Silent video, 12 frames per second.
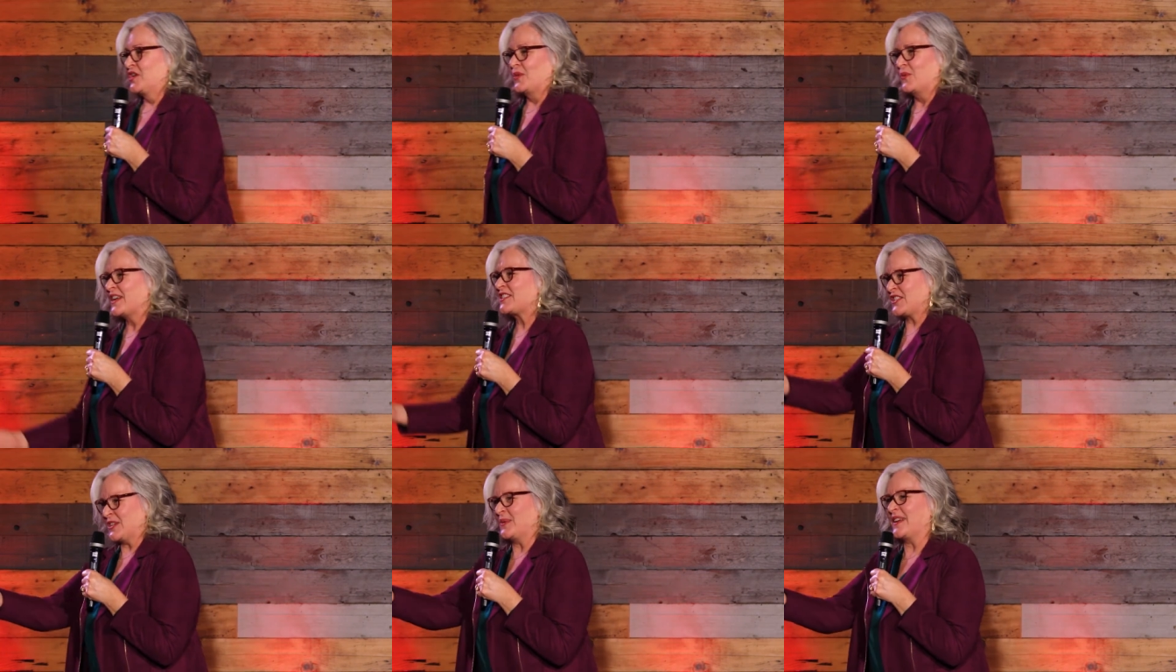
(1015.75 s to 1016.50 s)

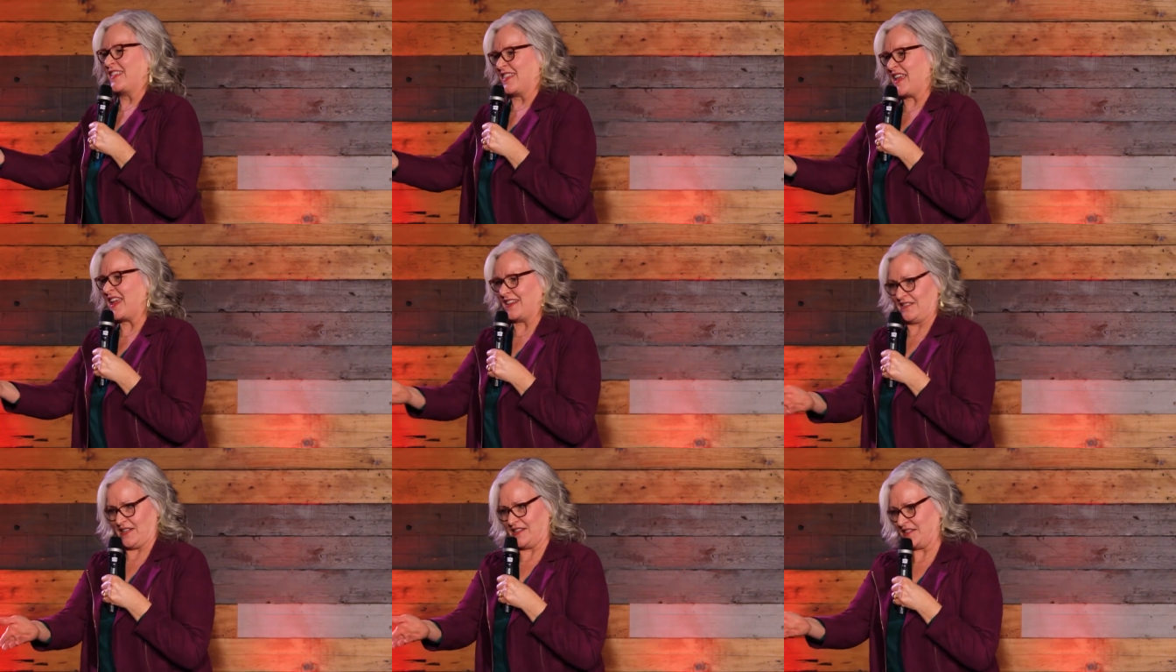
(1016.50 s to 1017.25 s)
which you would
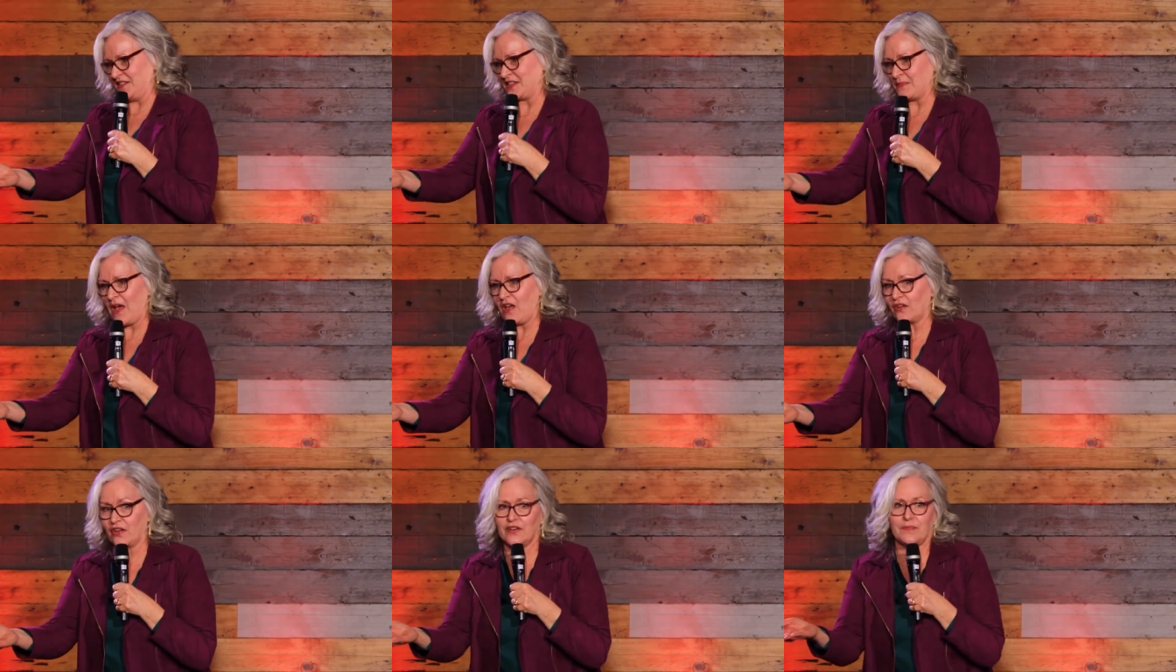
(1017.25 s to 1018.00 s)
think doesn't
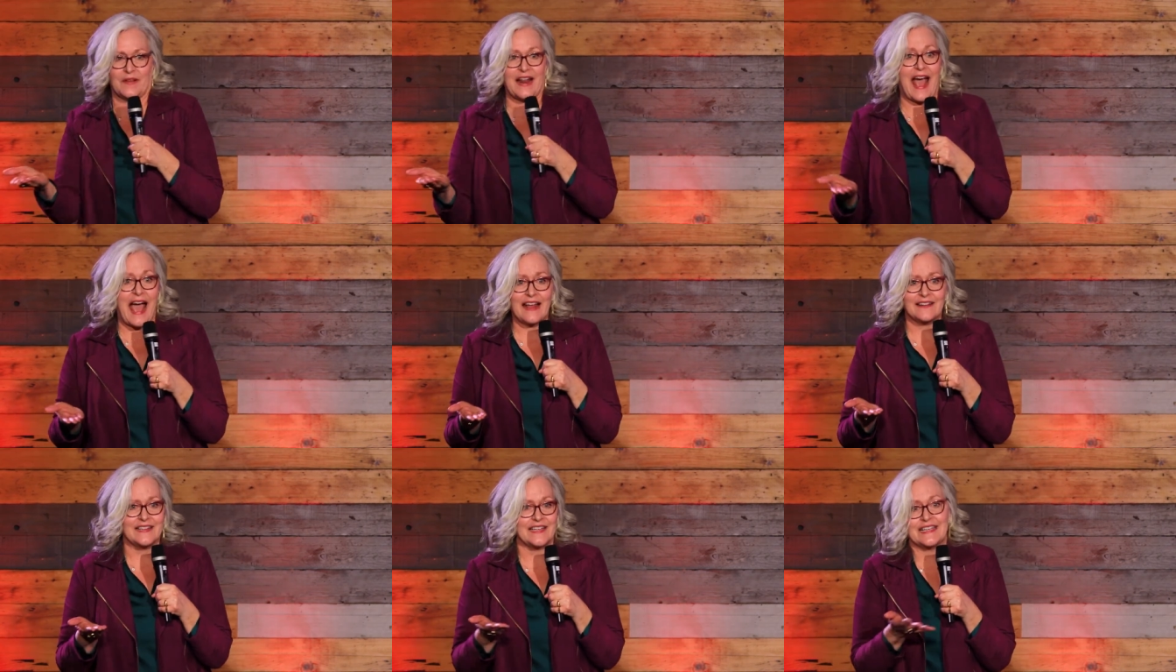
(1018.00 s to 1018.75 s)
smell good, but
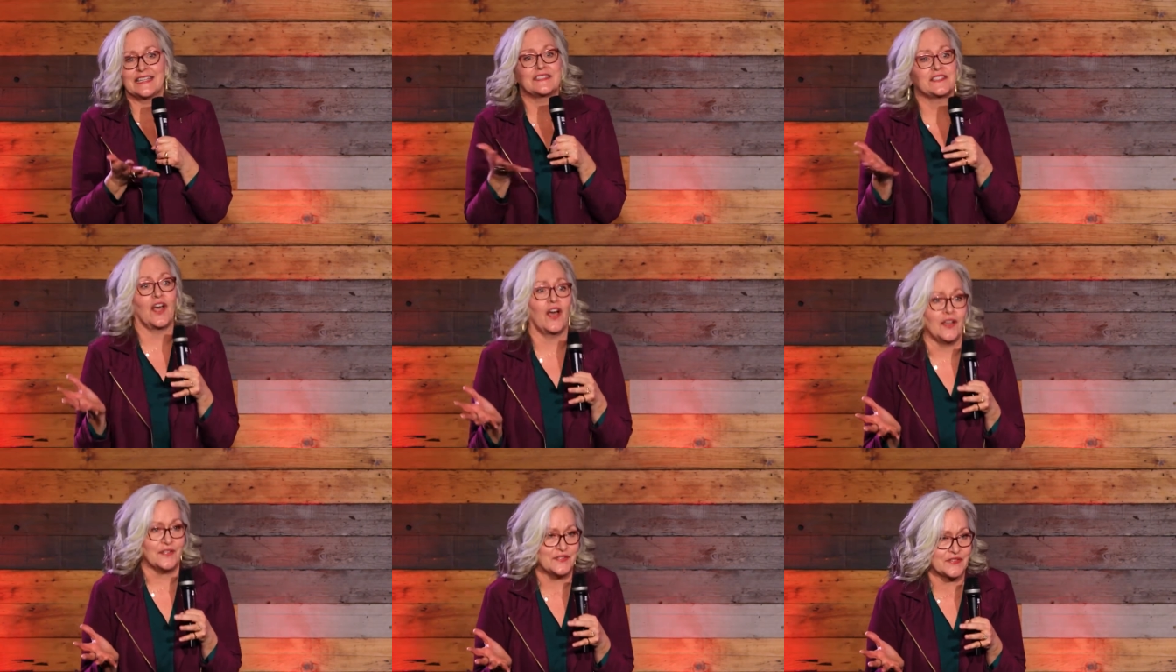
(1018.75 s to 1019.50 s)
oddly it
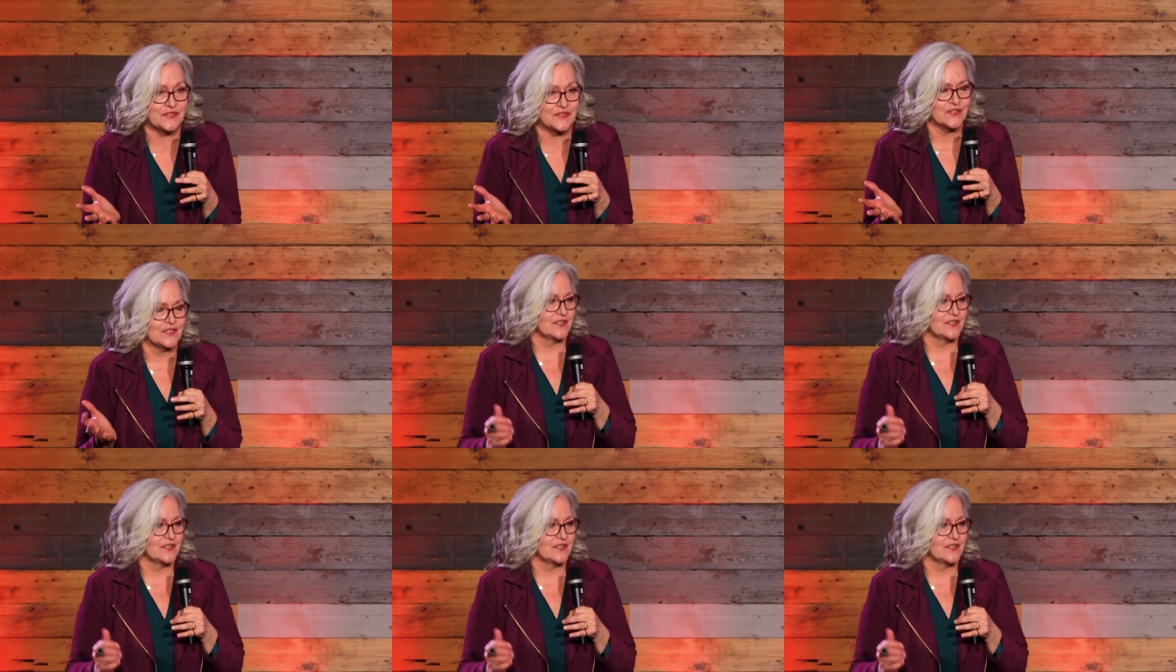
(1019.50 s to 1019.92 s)
does.